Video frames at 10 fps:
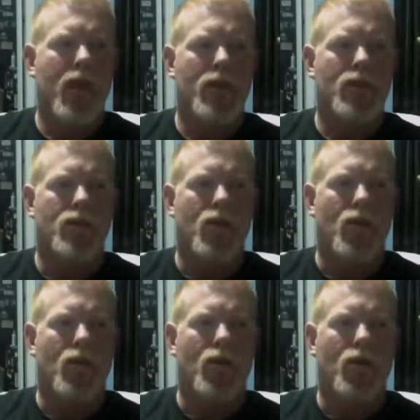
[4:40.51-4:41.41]

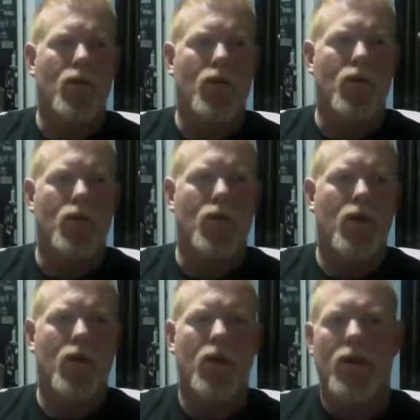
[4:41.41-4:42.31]
So
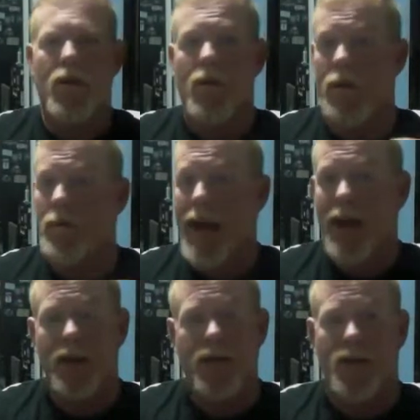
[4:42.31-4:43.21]
the
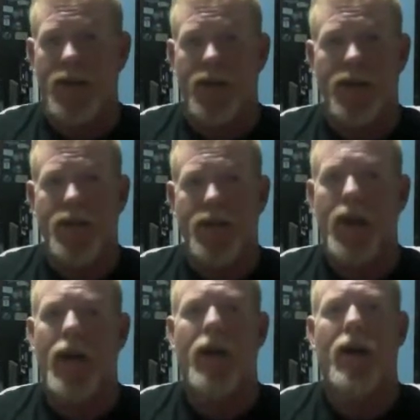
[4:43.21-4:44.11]
bad news is
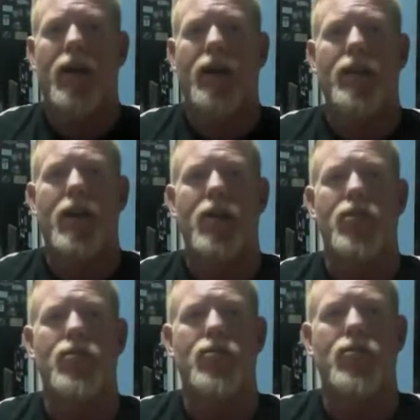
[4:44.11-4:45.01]
that
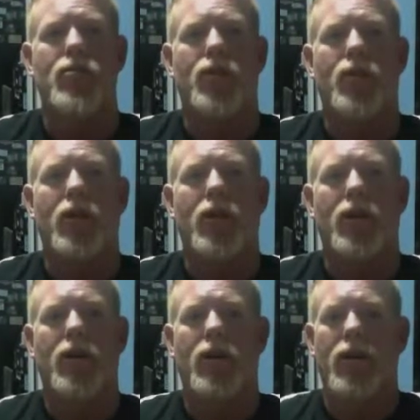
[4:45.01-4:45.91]
you
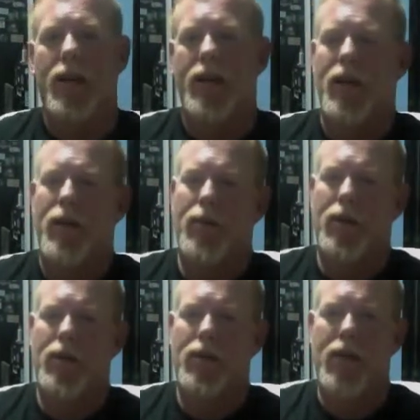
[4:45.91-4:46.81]
end up
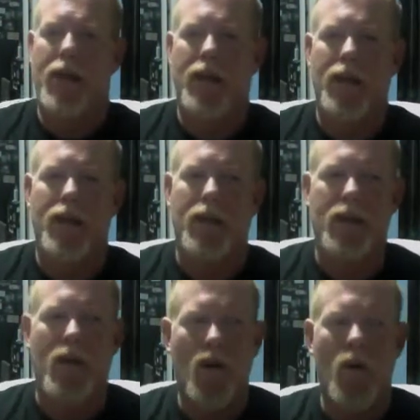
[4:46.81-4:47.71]
taking
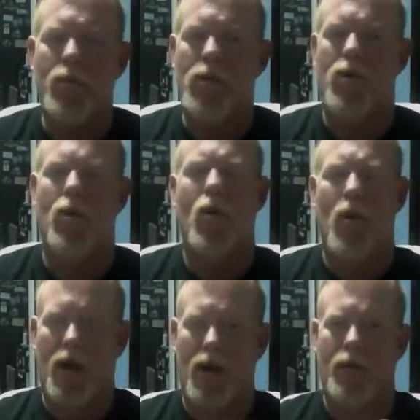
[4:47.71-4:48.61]

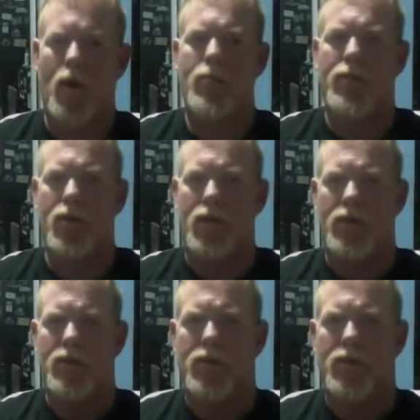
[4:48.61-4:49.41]
opioids,